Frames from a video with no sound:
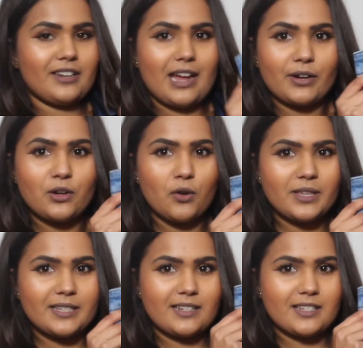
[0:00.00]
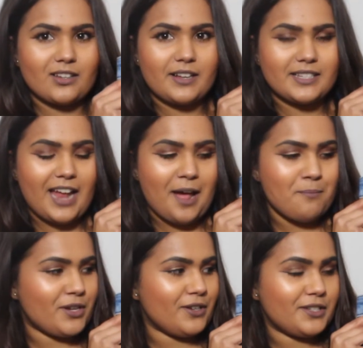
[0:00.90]
Now I got this in a size
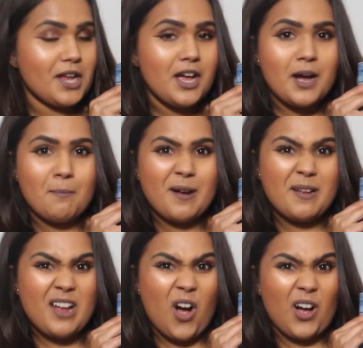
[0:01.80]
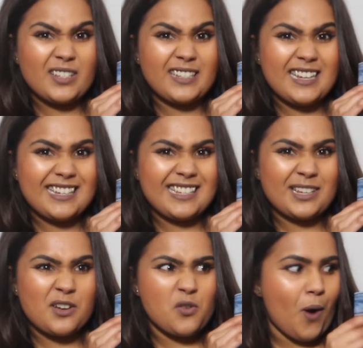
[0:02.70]
10 because my ass
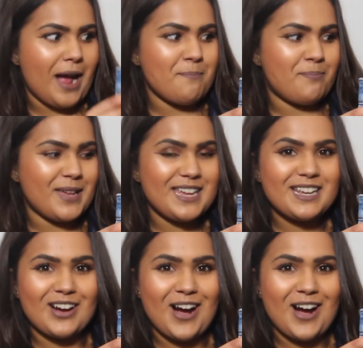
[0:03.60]
is quite big.